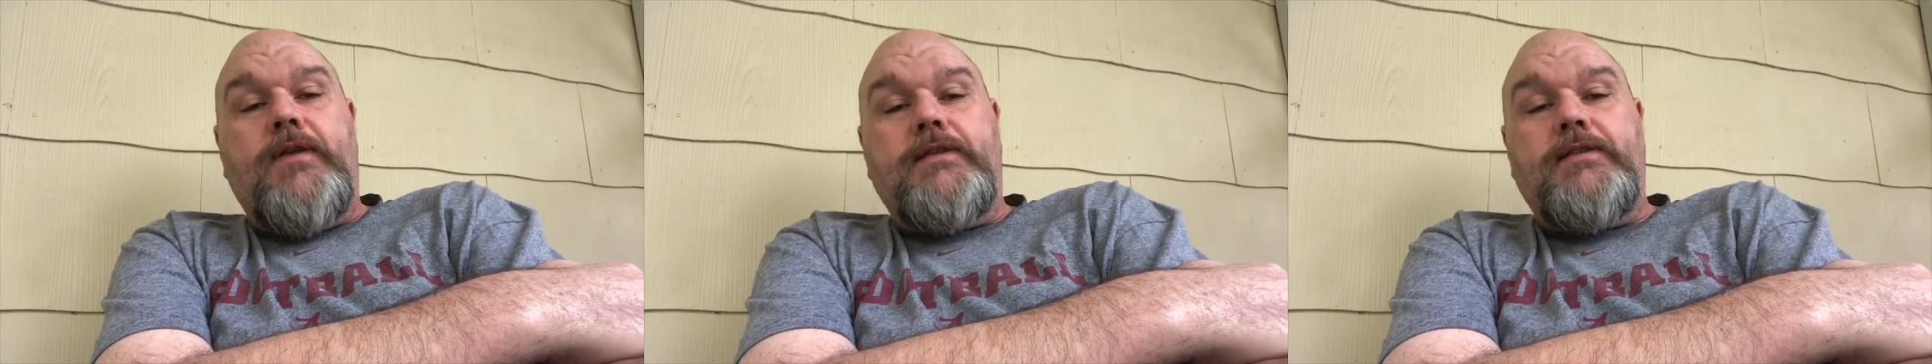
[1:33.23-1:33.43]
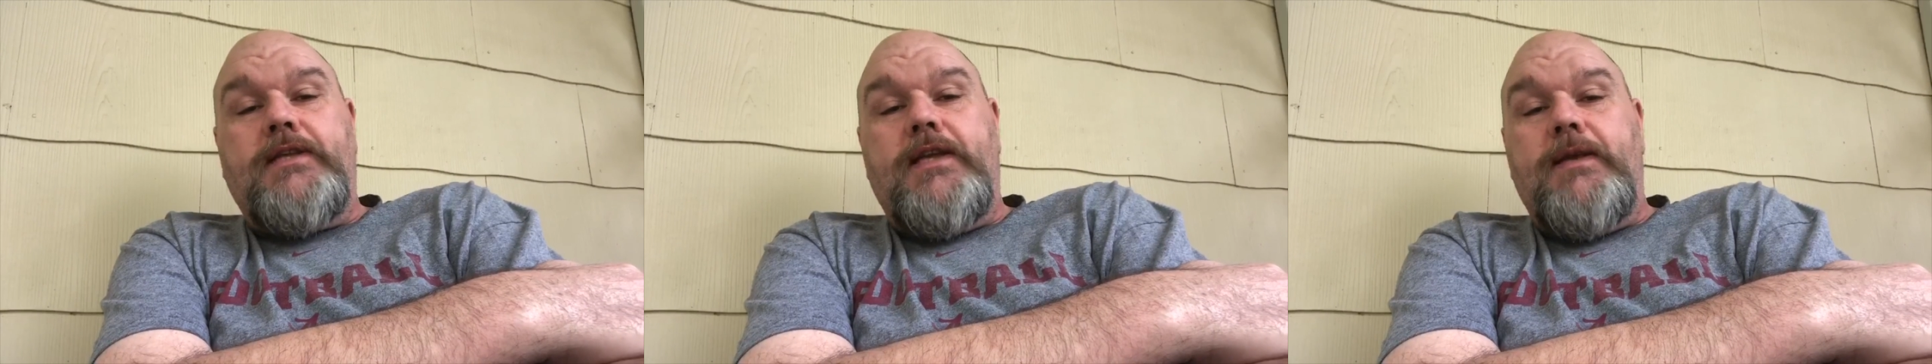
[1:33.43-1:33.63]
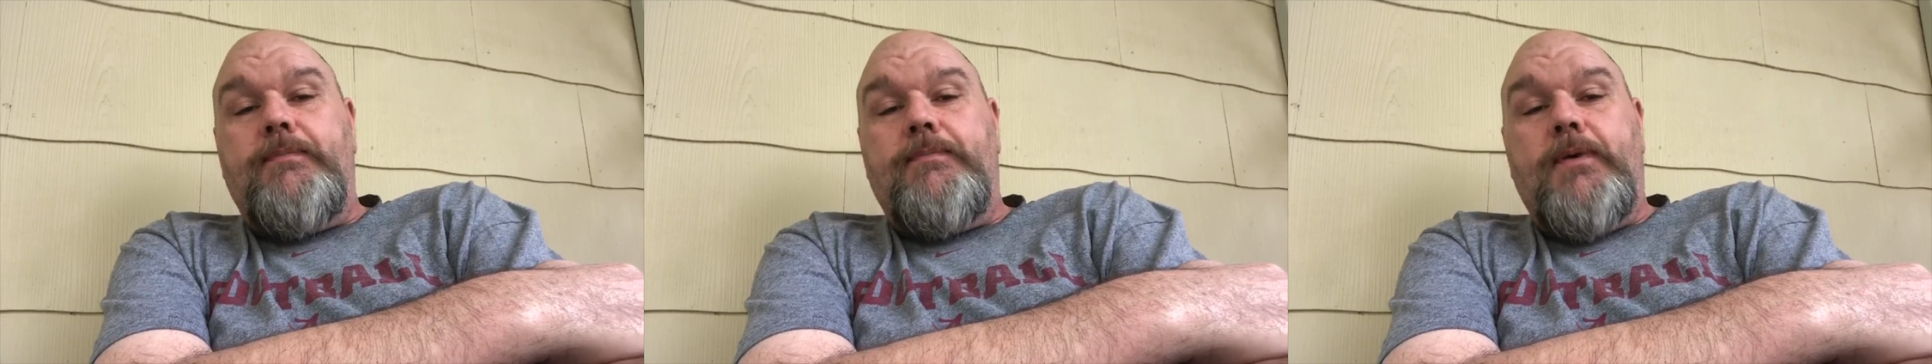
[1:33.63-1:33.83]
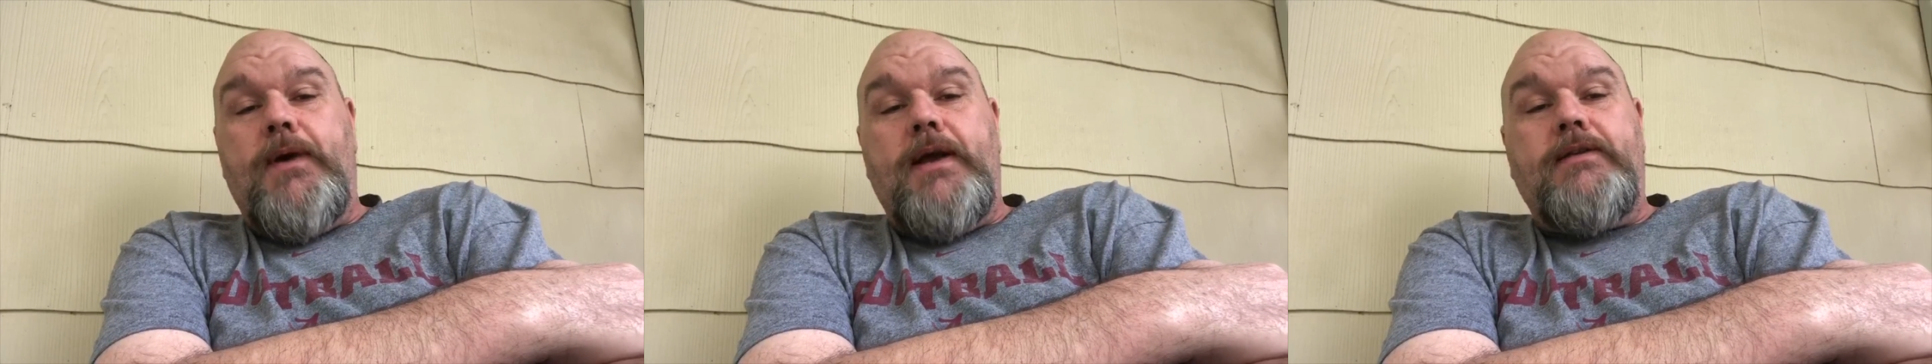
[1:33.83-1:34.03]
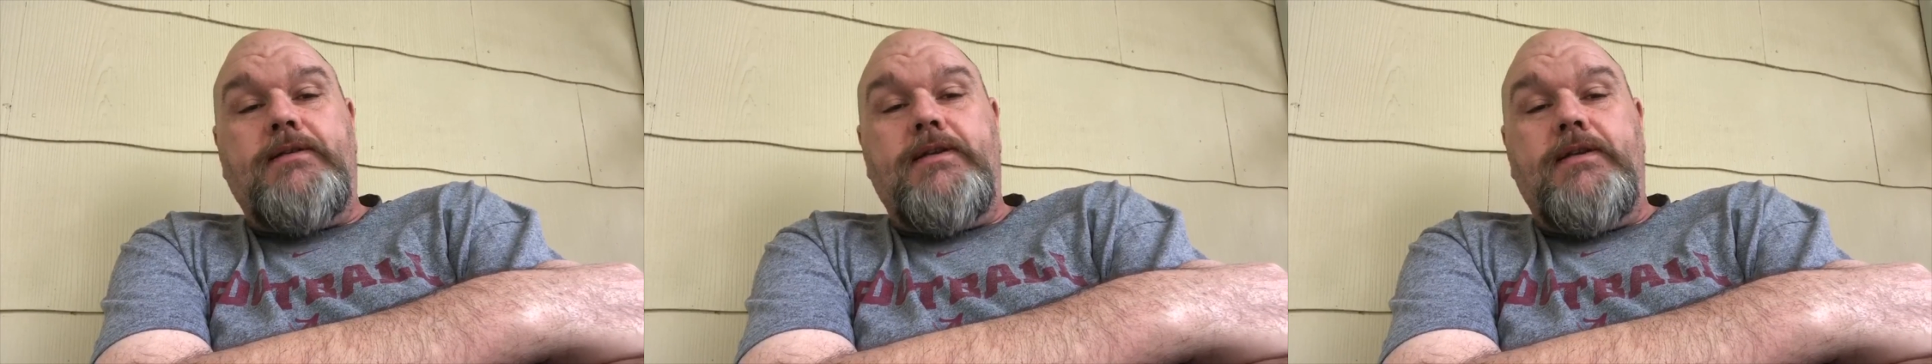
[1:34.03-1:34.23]
Let's keep
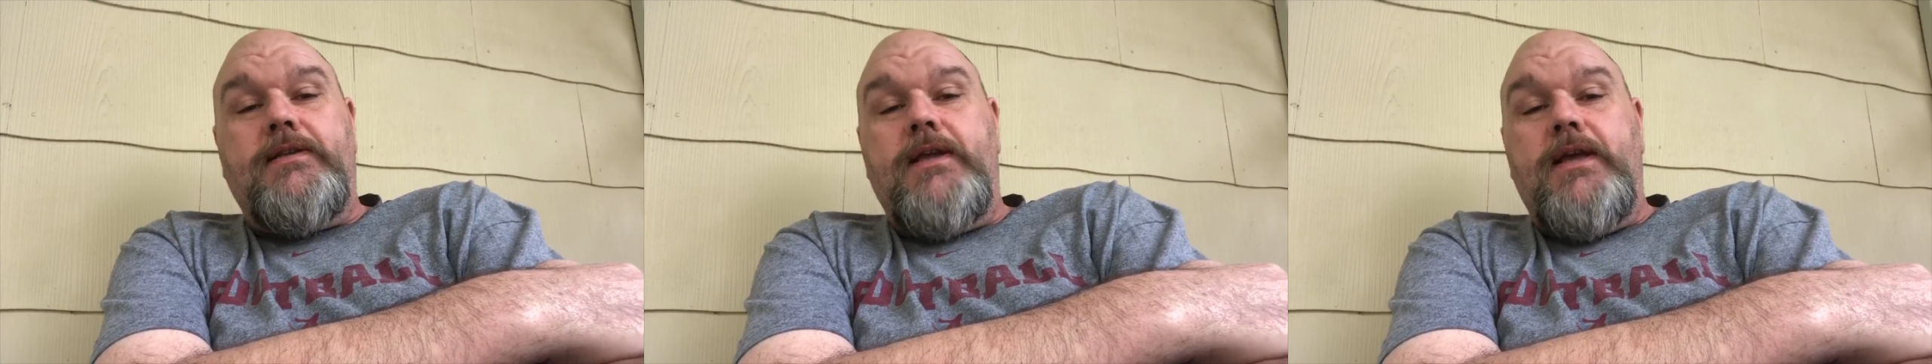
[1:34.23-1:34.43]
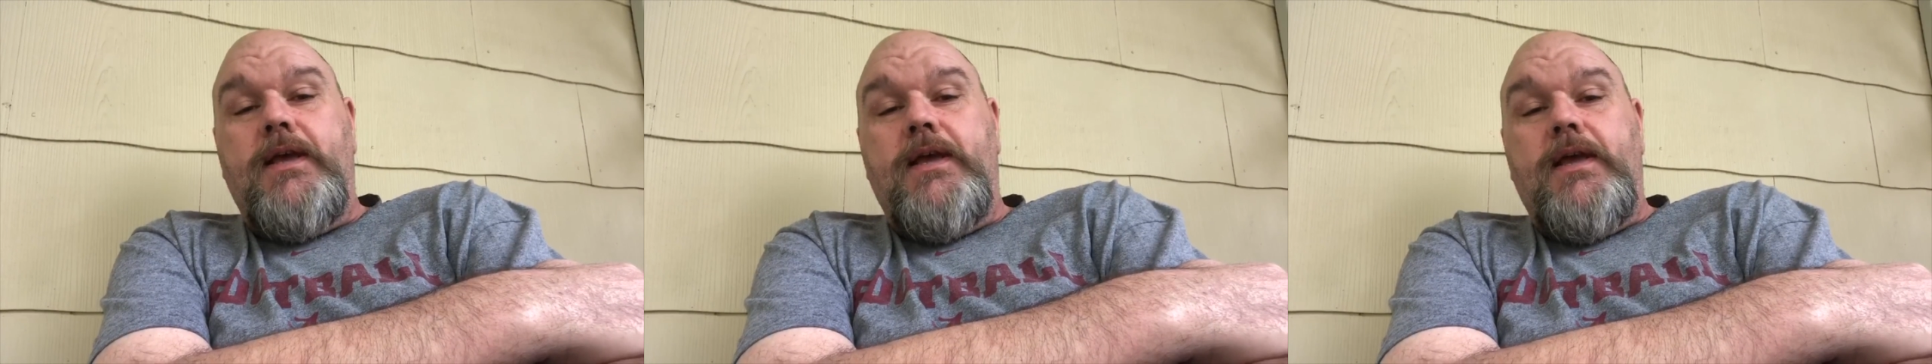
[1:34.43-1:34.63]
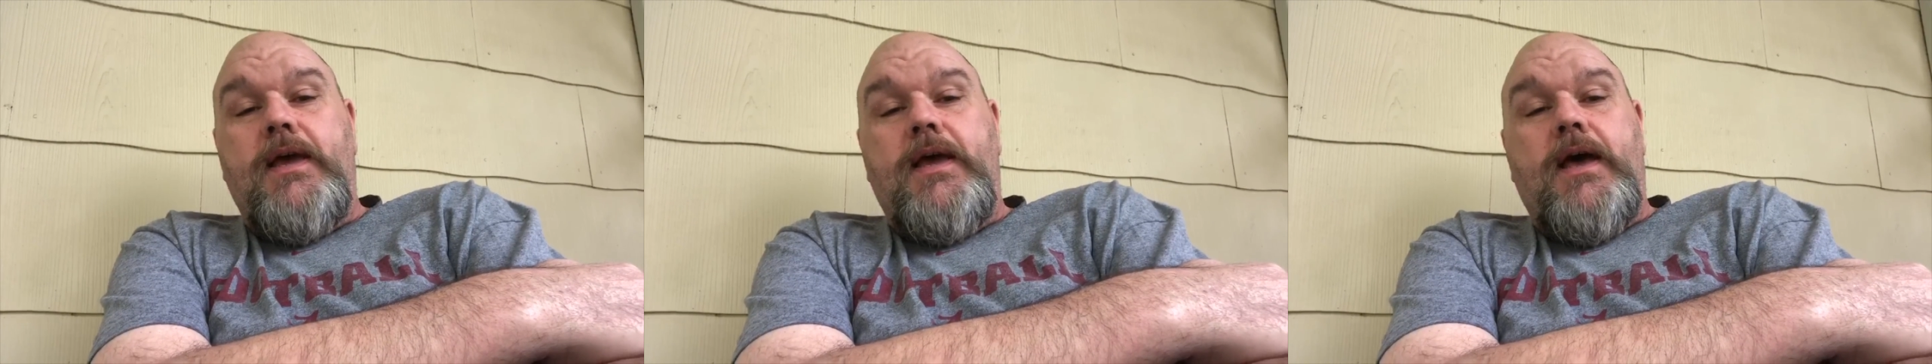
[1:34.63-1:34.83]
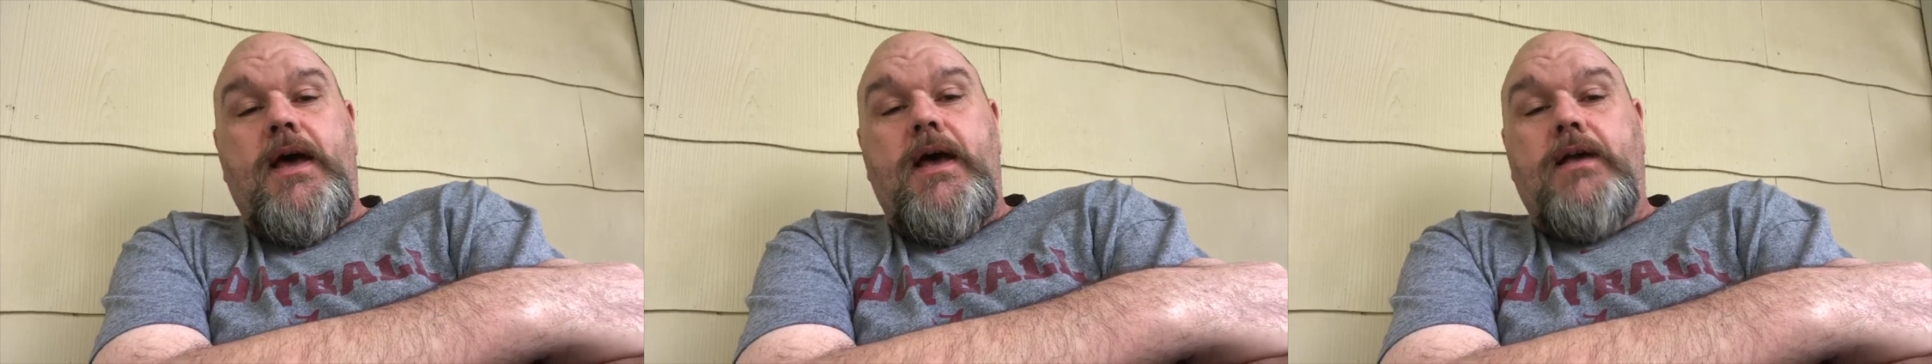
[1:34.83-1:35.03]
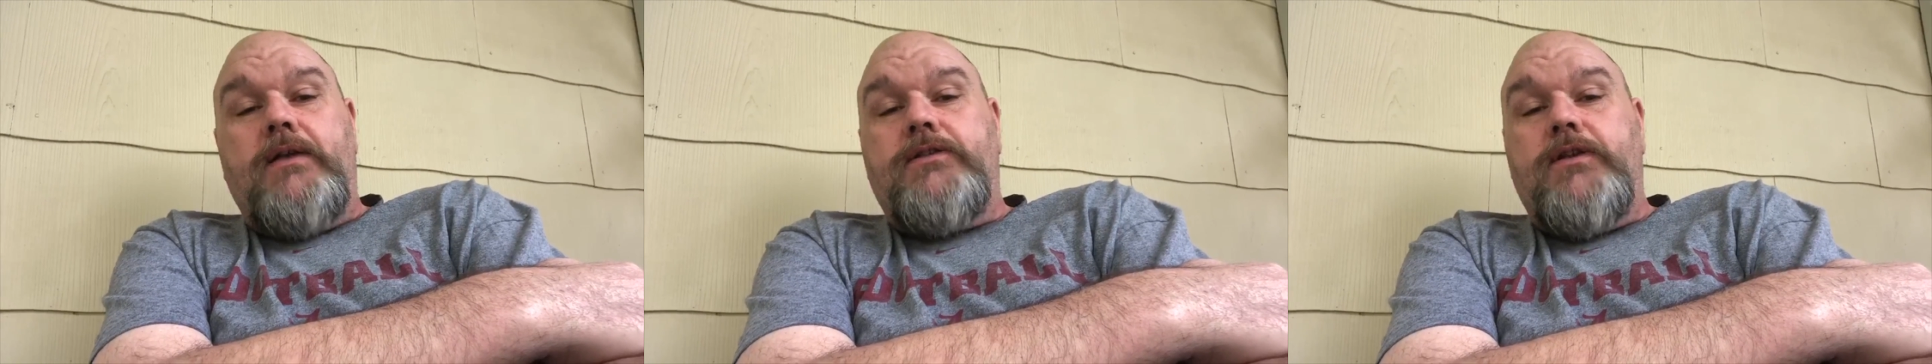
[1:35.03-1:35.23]
practicing uh,